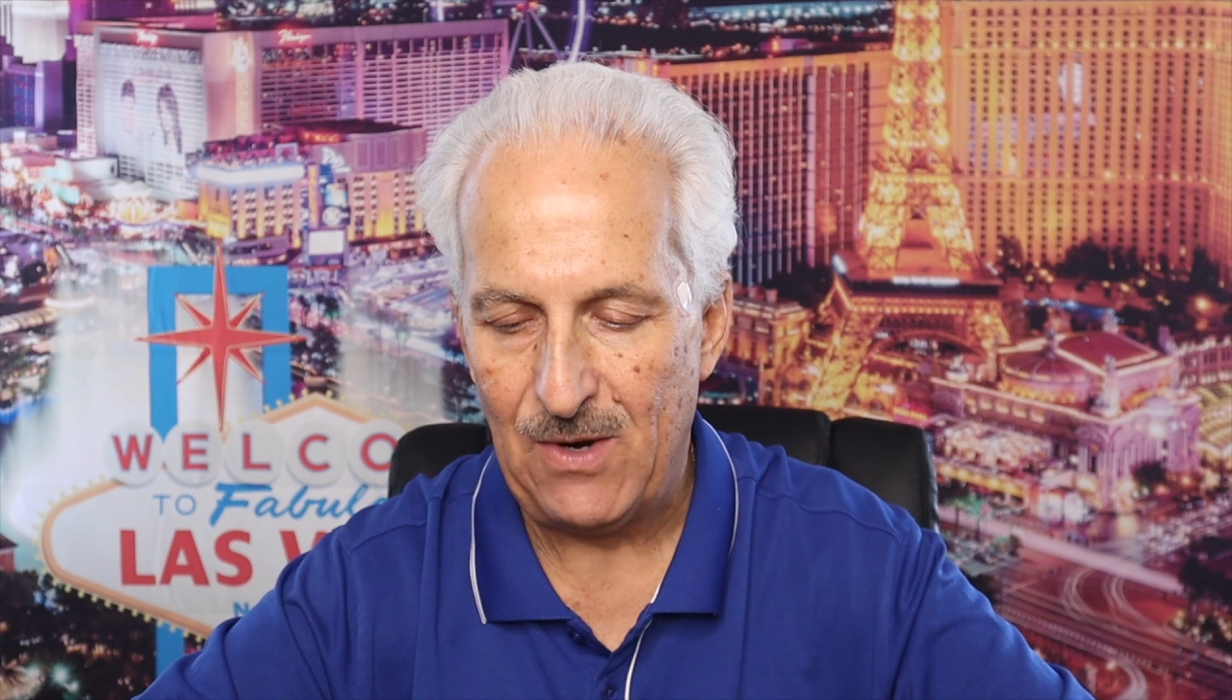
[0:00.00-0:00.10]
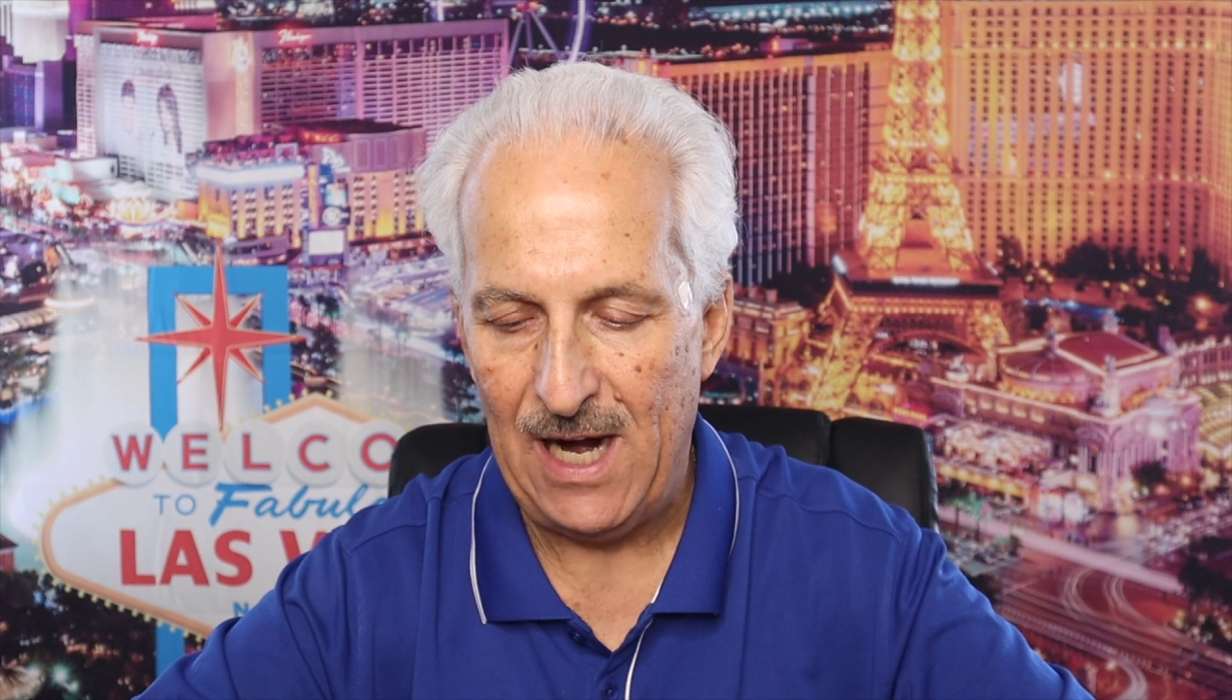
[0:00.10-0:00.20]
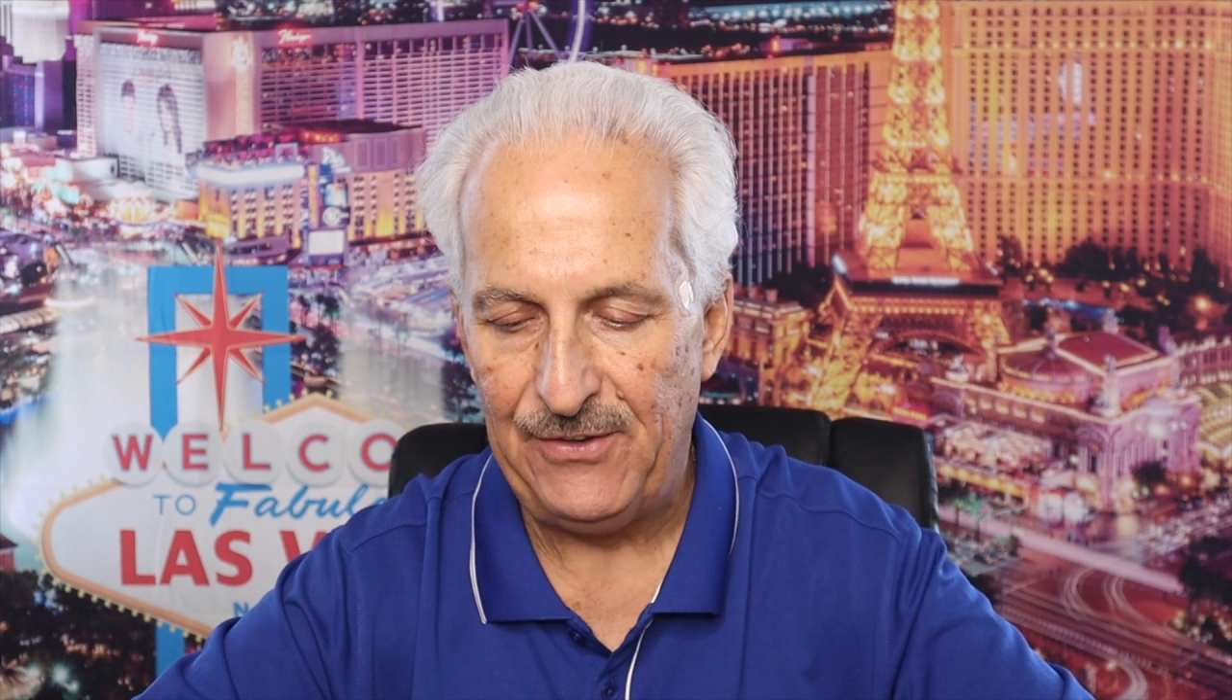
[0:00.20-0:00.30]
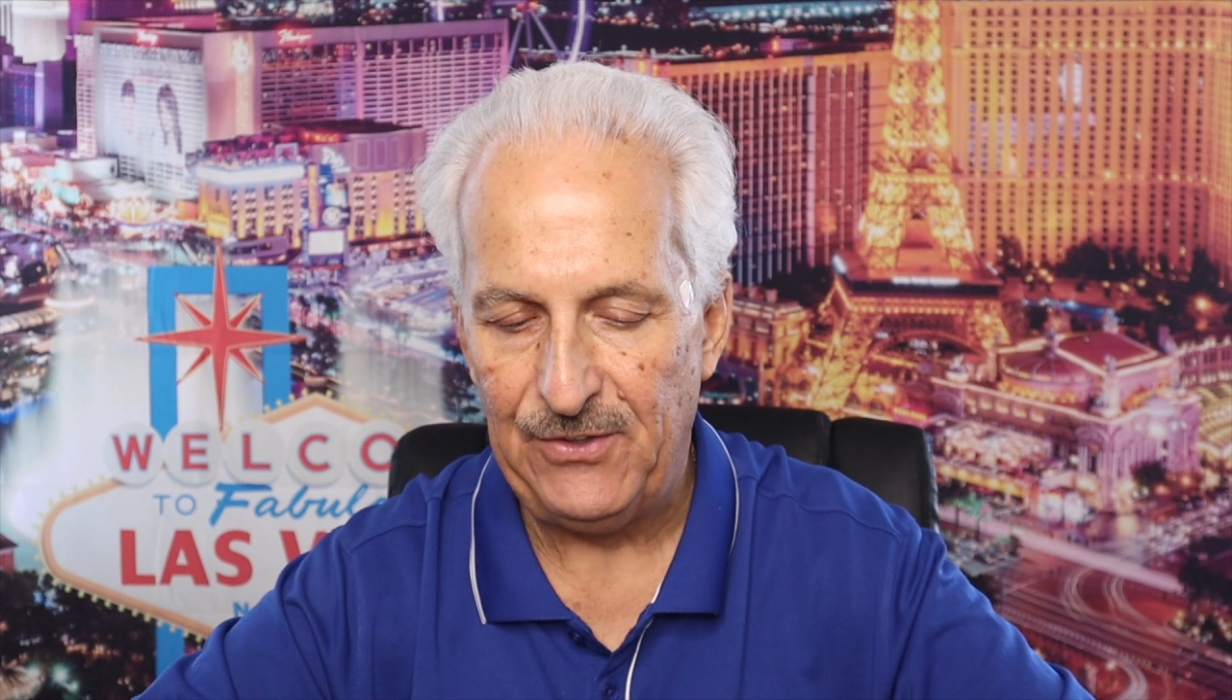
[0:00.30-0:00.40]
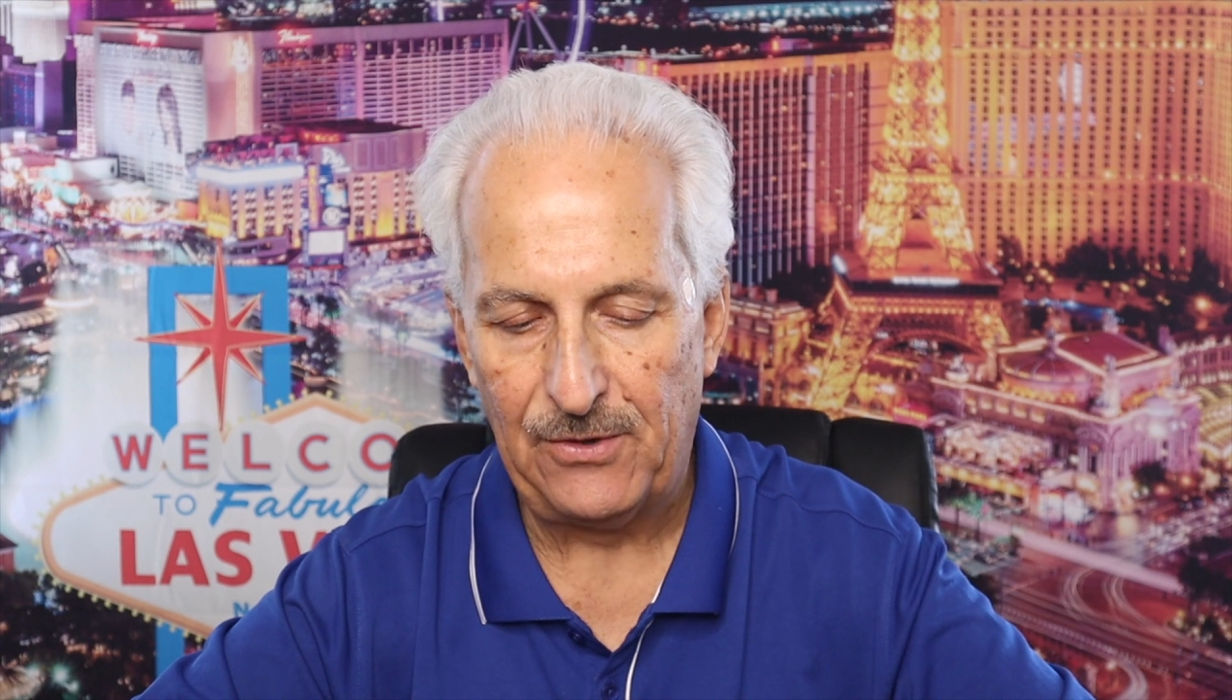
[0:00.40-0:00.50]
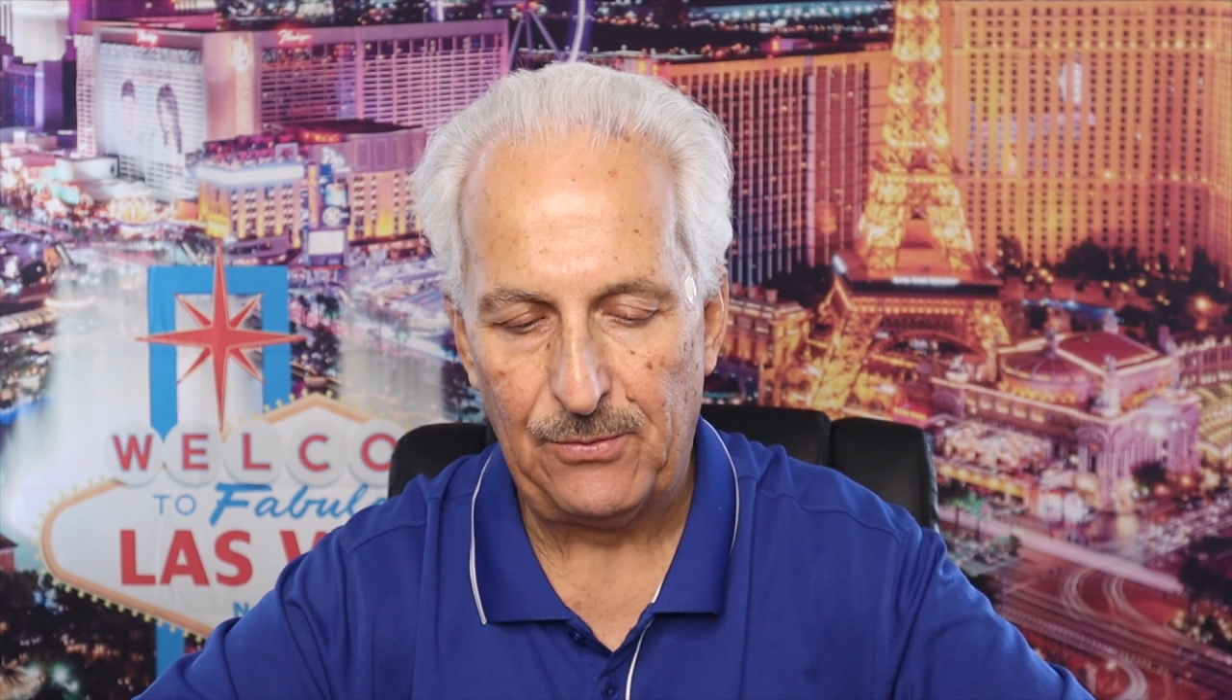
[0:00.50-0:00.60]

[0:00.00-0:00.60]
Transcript: rising to